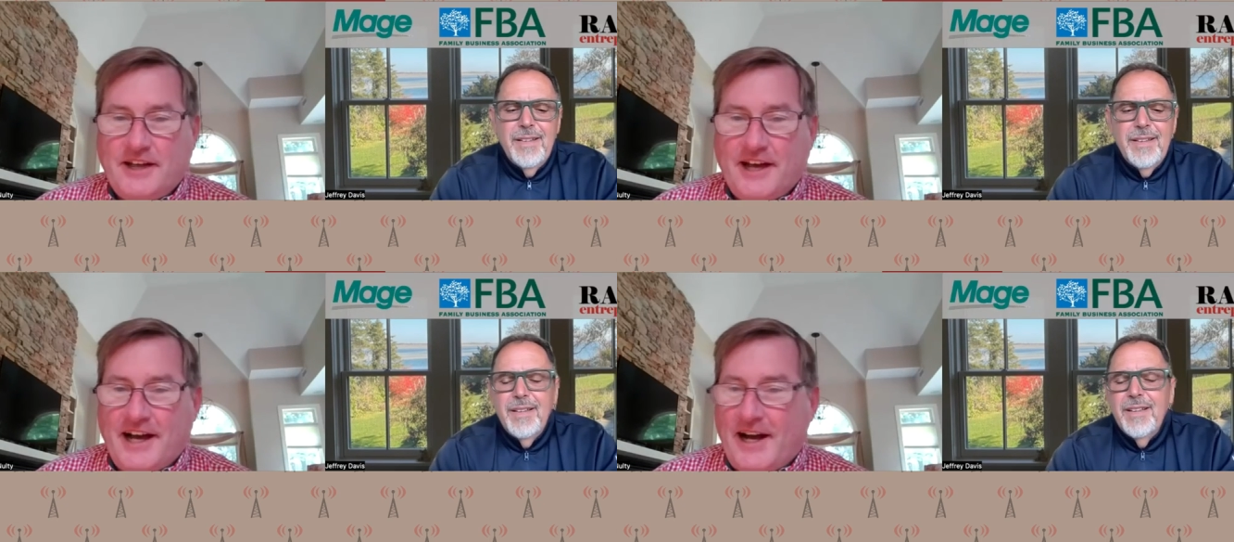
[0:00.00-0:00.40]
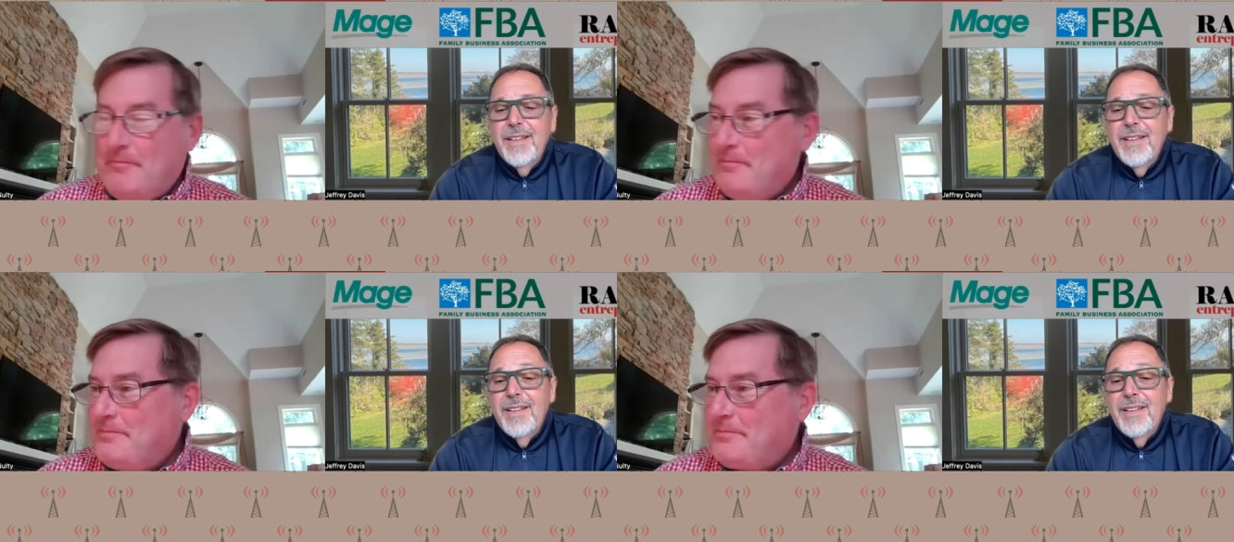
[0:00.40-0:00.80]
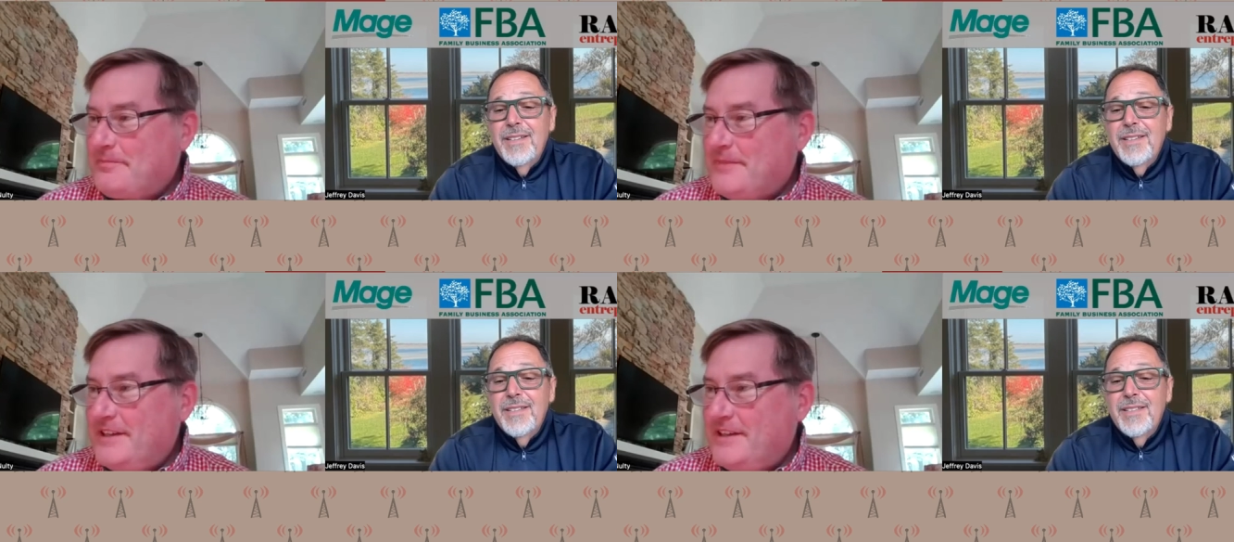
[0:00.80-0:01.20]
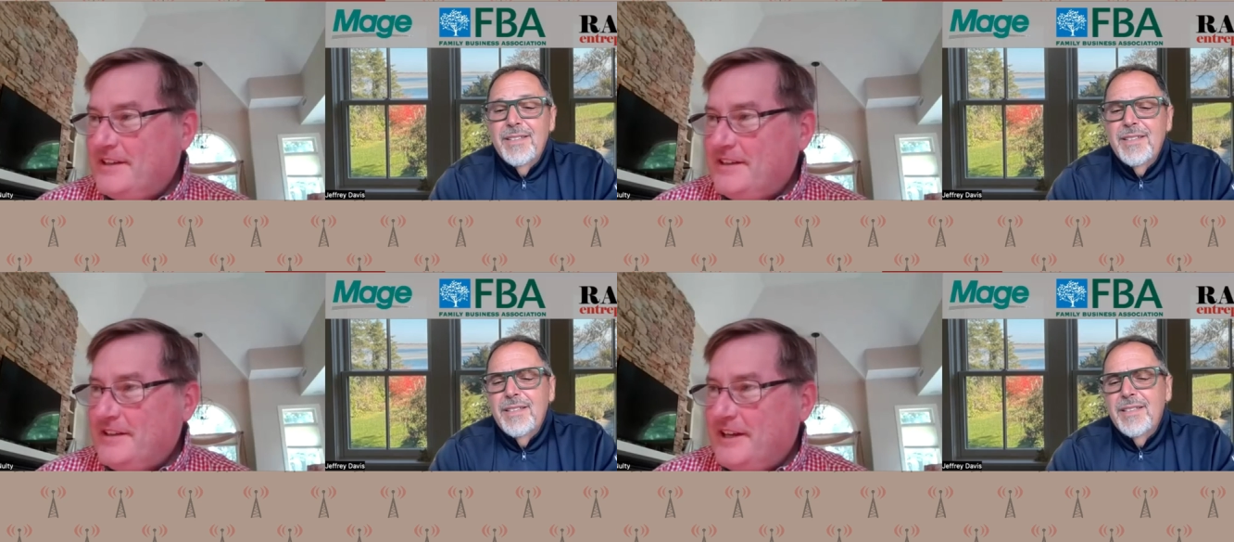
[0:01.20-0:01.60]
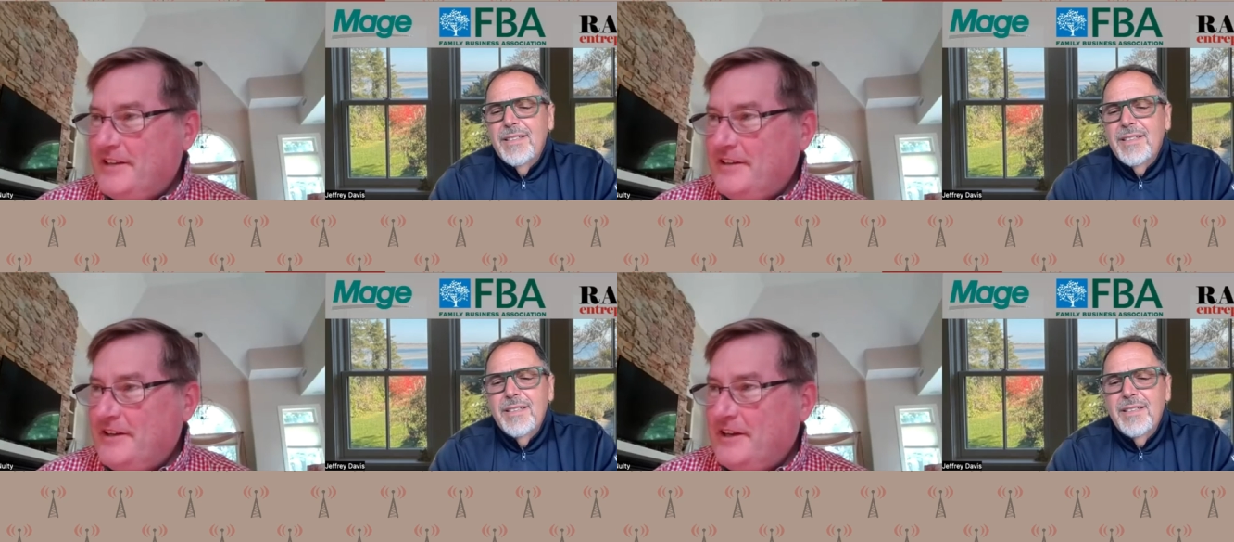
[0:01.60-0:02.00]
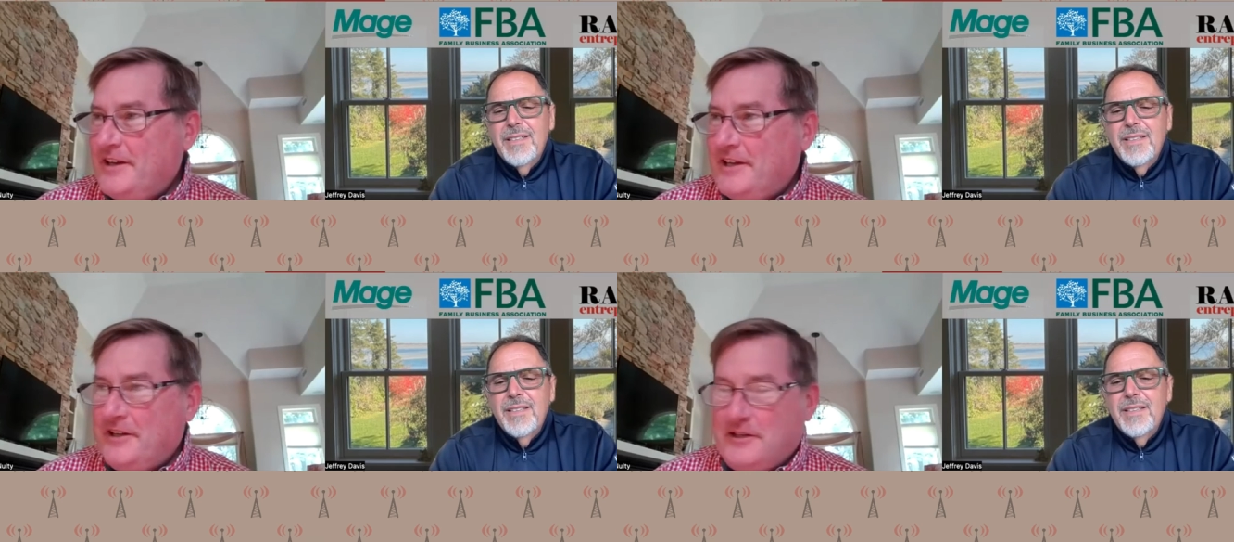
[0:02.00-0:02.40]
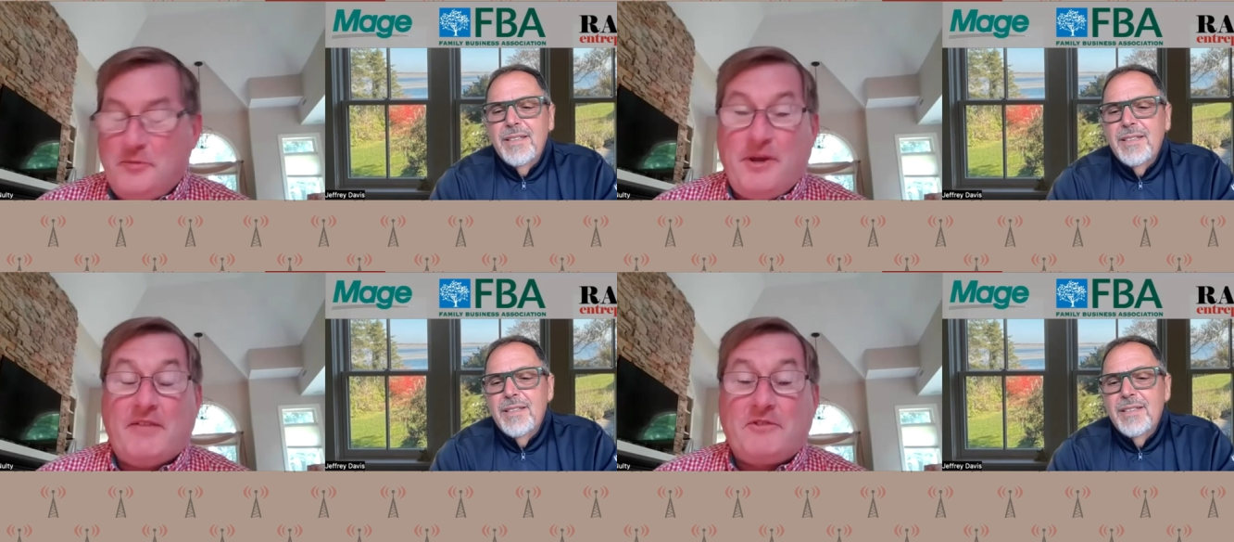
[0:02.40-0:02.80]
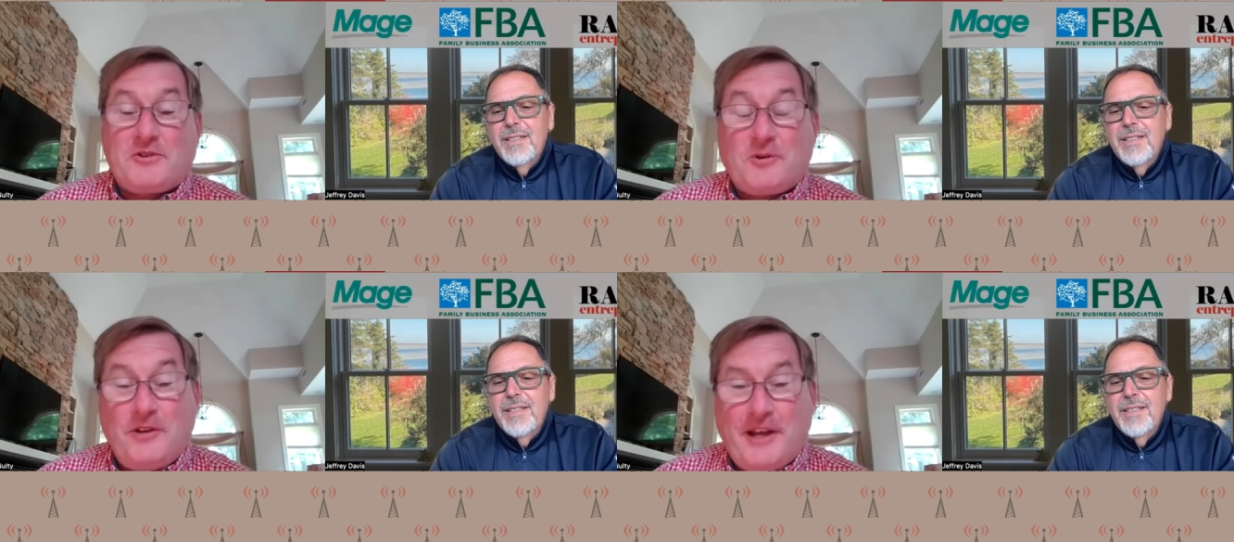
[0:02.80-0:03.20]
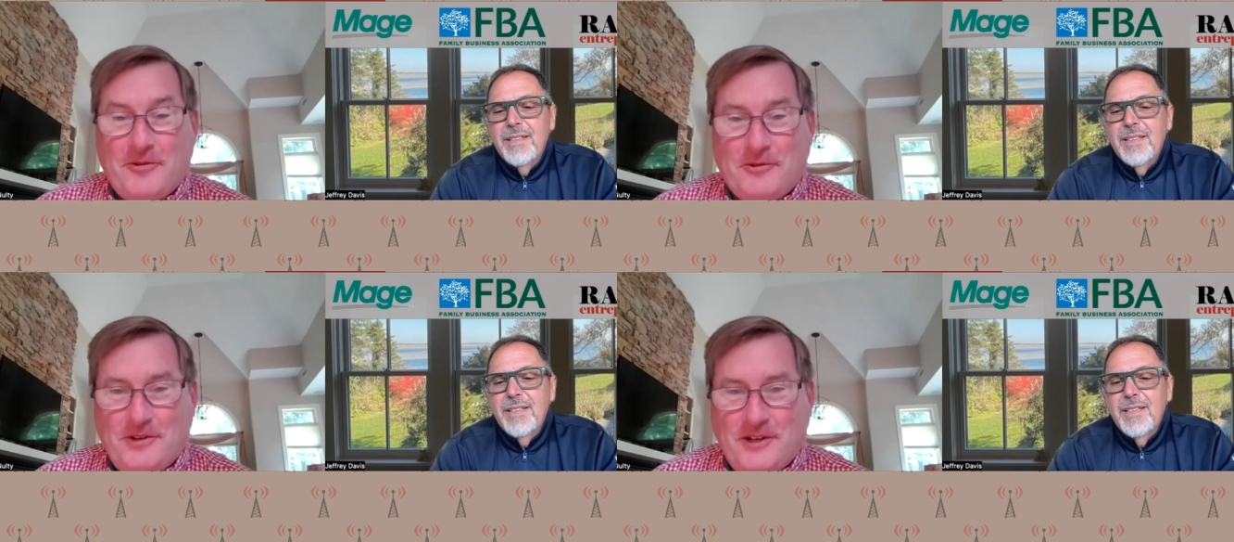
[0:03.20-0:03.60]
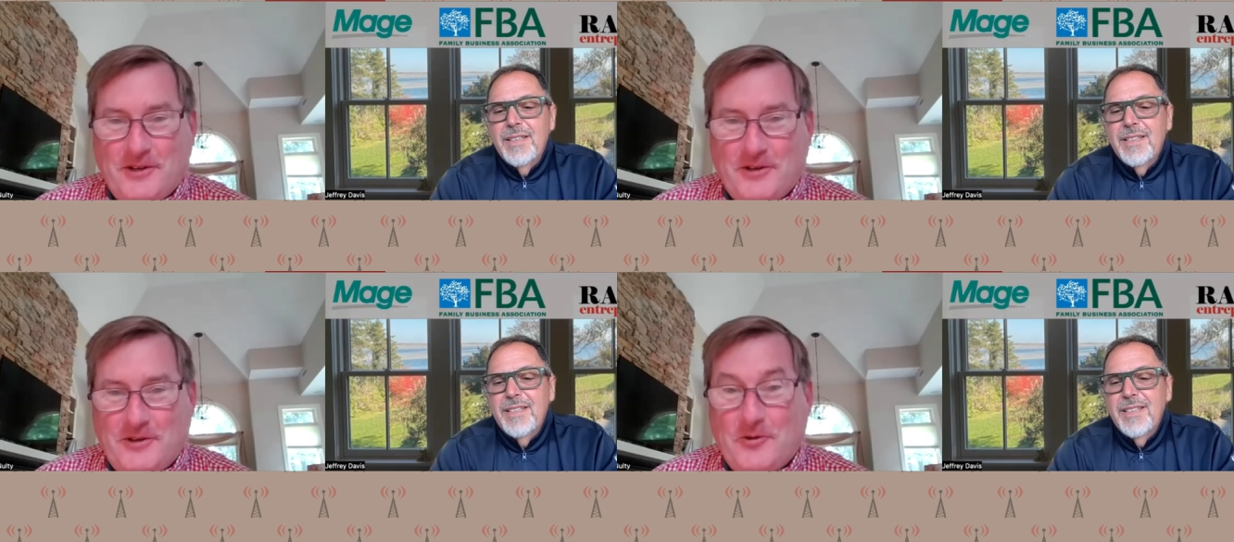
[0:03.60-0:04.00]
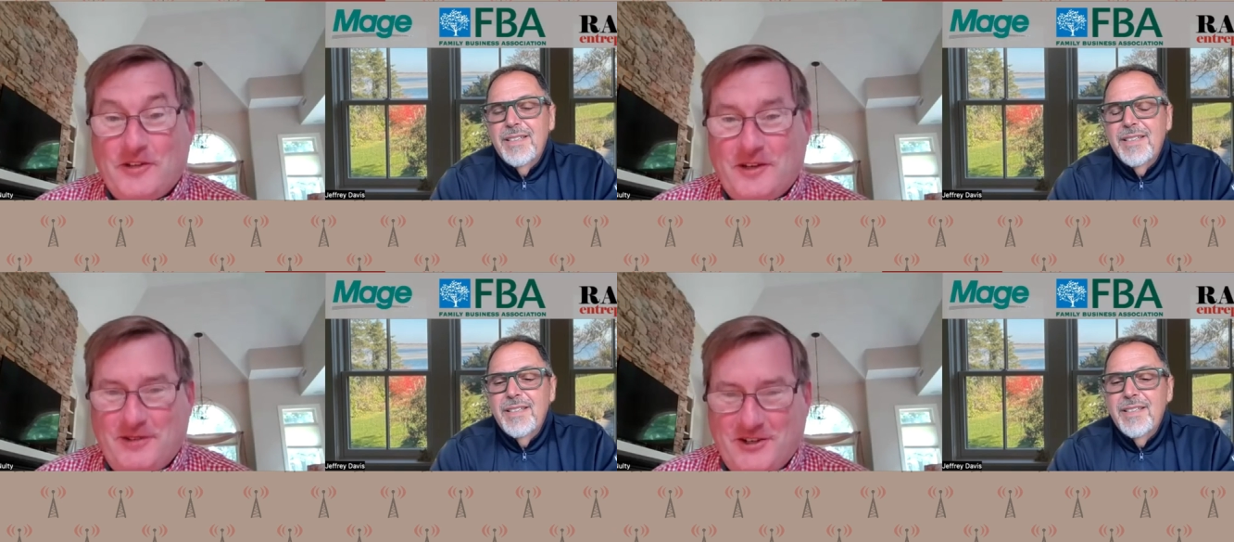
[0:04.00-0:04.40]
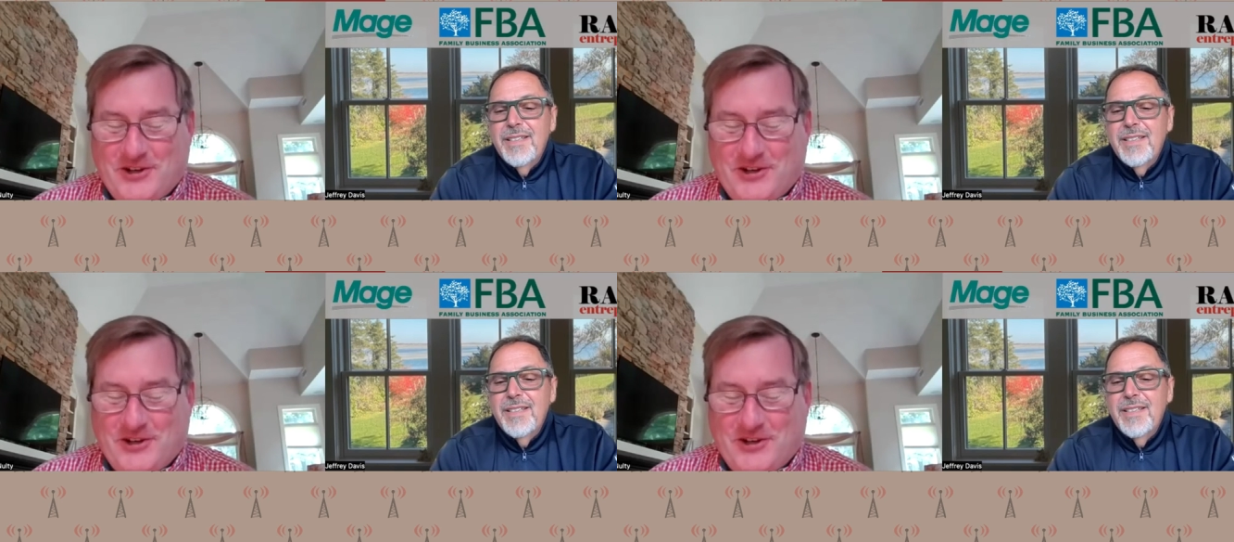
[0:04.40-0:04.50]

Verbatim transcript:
Speaker 1: Um, and uh, and uh, you may have to scroll down through the uh, the old TV